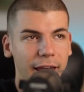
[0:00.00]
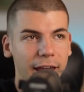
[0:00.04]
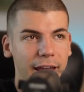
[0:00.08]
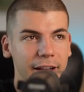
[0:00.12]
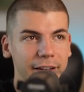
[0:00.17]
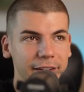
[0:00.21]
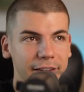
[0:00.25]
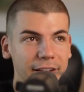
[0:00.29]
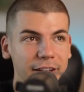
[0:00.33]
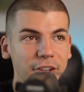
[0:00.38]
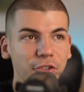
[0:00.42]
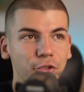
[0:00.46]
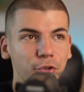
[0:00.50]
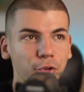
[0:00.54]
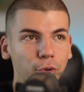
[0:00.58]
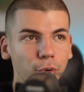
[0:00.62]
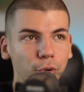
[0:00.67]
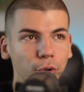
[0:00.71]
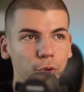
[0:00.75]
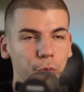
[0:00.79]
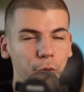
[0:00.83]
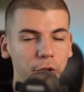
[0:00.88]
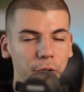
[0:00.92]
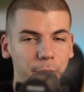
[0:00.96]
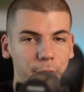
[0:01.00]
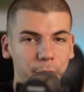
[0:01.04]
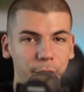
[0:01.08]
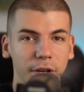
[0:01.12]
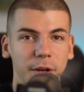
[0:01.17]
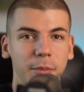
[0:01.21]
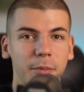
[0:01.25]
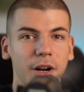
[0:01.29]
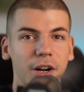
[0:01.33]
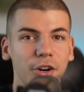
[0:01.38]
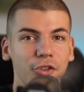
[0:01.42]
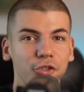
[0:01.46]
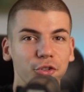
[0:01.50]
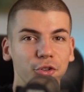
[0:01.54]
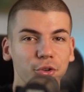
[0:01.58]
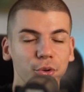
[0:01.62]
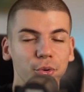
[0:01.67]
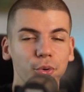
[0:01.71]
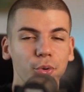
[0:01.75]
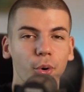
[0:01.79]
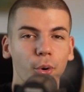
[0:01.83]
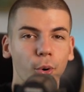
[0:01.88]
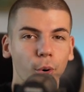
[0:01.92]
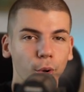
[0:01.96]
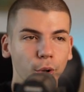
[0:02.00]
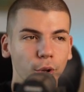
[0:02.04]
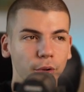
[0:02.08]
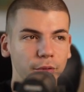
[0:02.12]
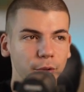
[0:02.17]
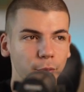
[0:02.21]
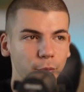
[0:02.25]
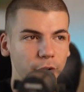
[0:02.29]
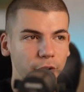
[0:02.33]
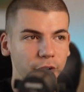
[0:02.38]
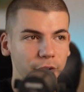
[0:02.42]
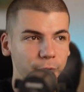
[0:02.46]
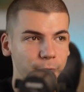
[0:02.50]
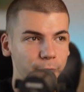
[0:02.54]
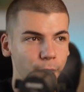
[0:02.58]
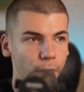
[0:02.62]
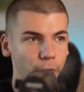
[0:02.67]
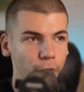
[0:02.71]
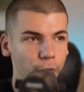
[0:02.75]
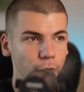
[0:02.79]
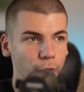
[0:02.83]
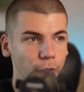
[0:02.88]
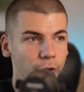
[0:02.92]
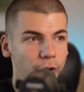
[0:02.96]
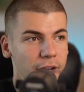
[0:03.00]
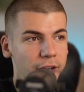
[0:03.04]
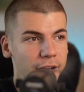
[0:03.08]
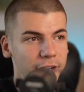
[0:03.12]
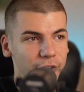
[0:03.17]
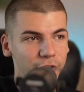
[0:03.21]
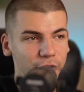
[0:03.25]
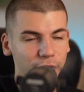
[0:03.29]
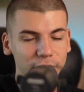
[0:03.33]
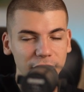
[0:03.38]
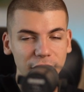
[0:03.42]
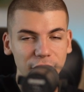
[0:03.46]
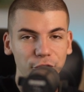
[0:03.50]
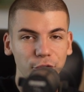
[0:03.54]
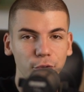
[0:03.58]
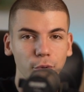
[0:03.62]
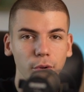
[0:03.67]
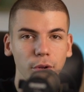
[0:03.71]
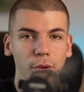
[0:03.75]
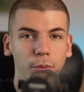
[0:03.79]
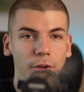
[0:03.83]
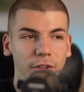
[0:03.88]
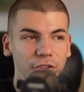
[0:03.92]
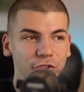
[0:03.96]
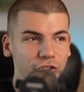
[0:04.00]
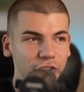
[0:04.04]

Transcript: And this tool will pretty much do all of the work for you. So this tool will